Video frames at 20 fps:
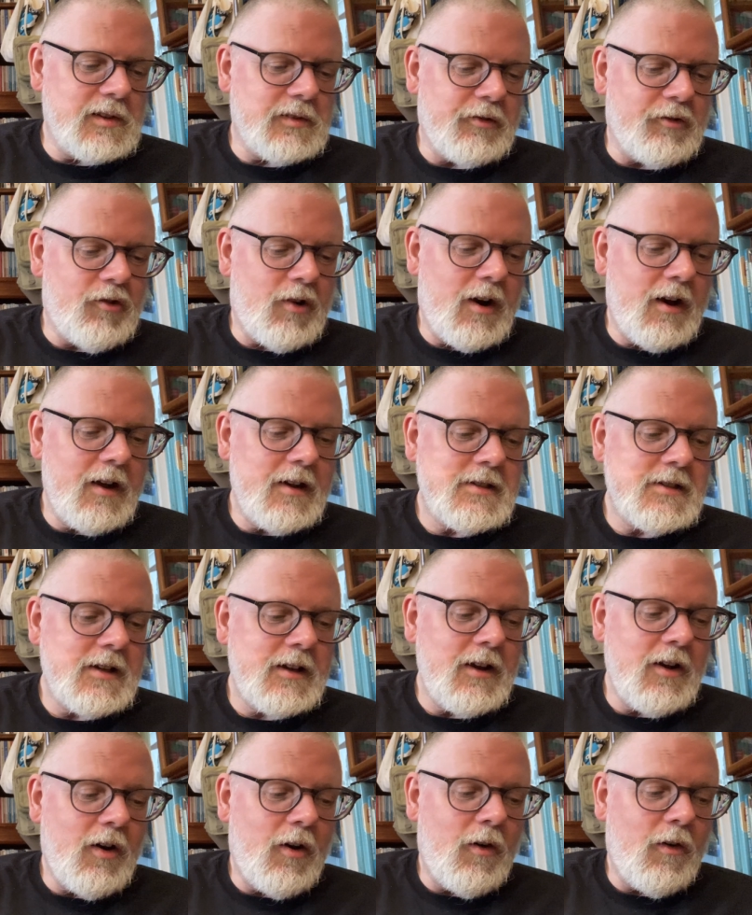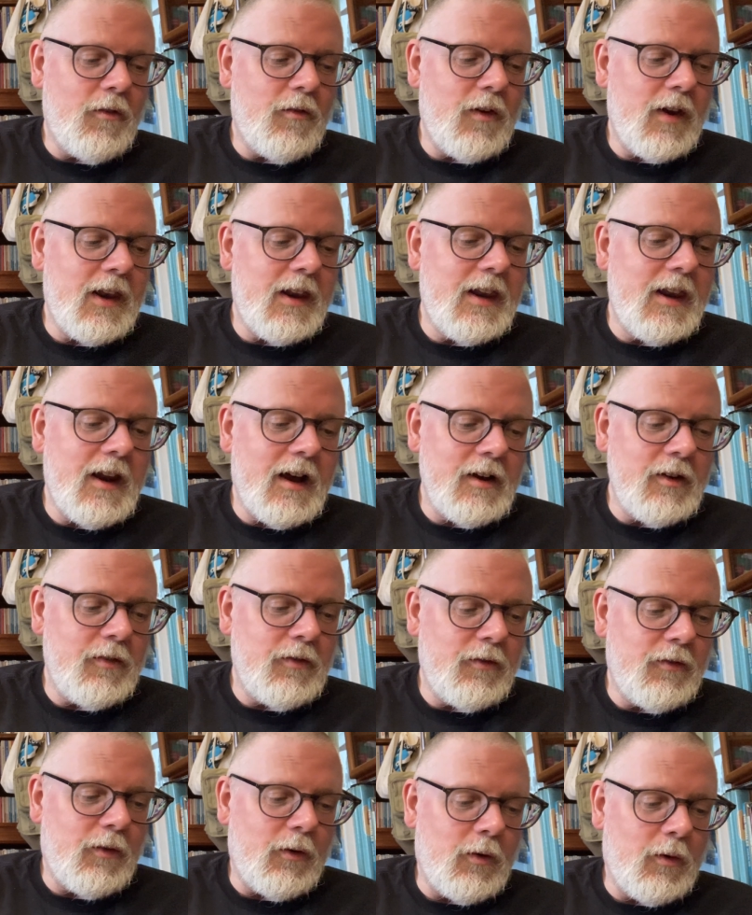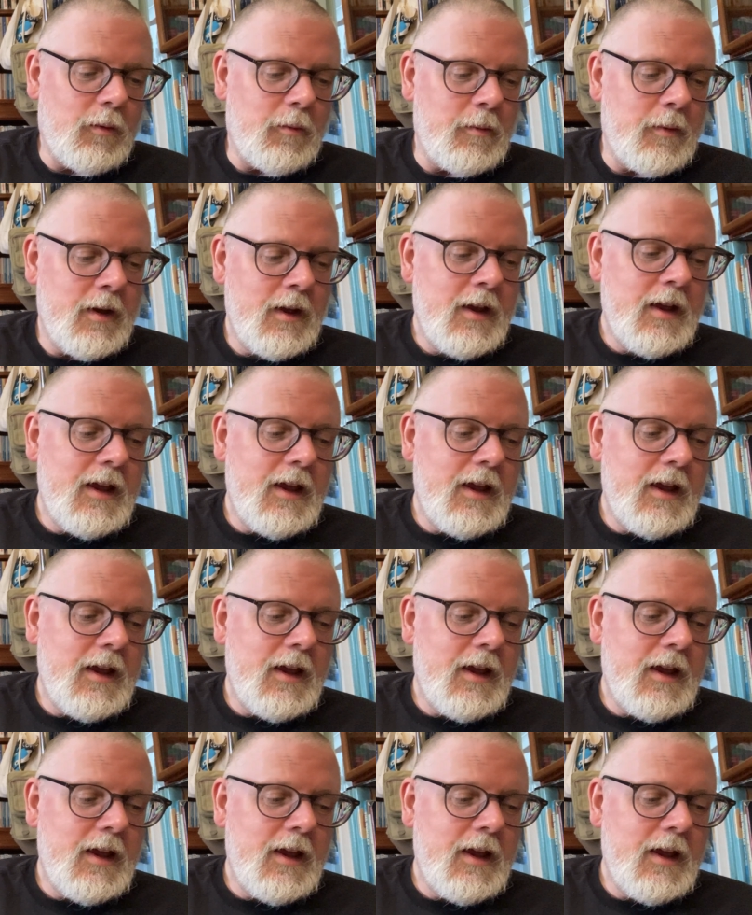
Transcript: variety of life form